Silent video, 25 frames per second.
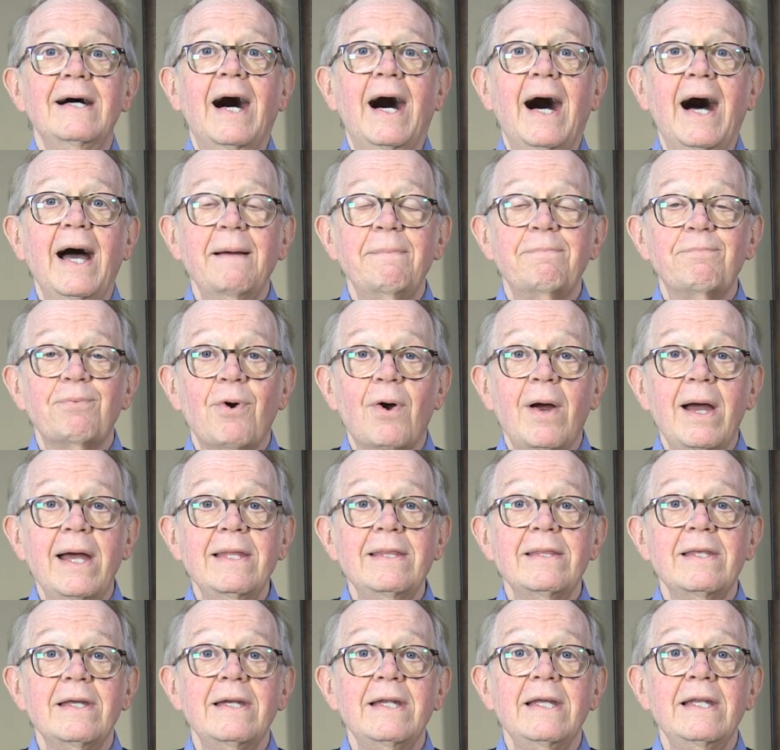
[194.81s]
I pray
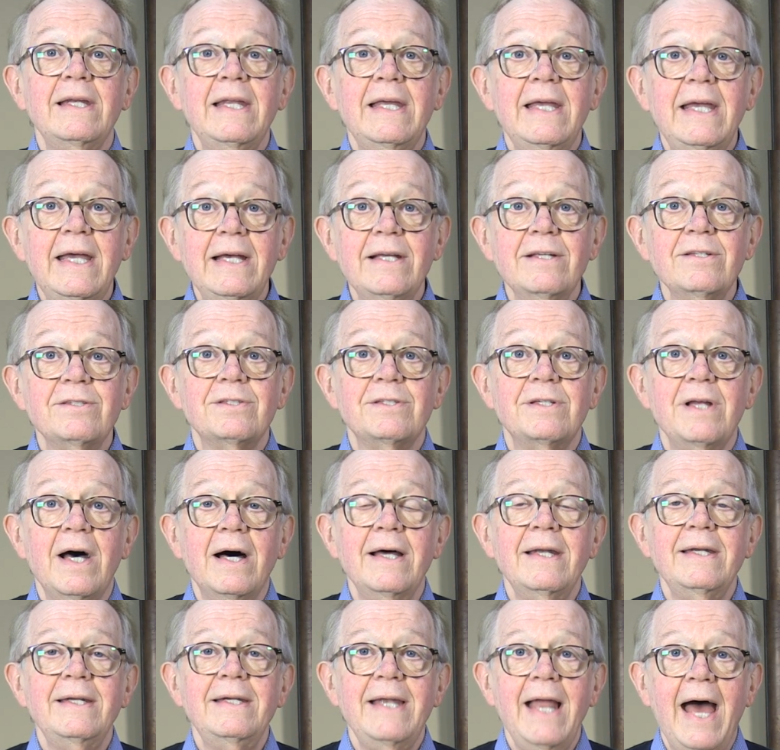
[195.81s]
that it is
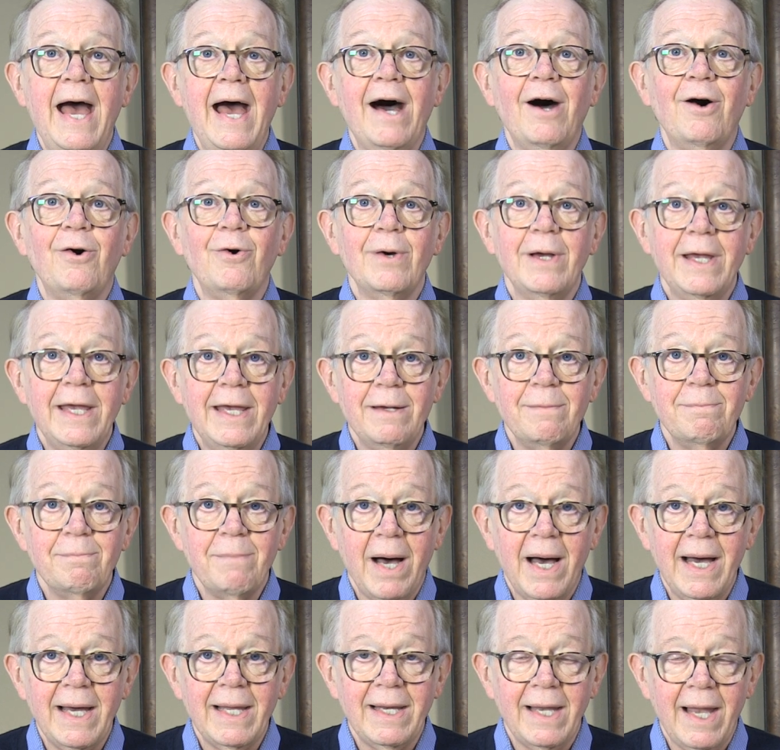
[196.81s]
done now in
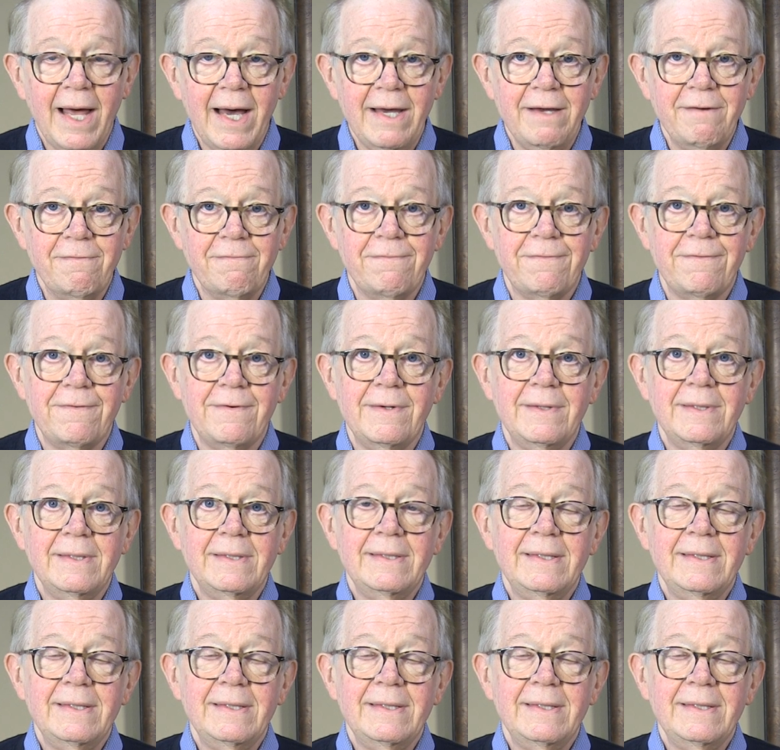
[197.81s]
my life.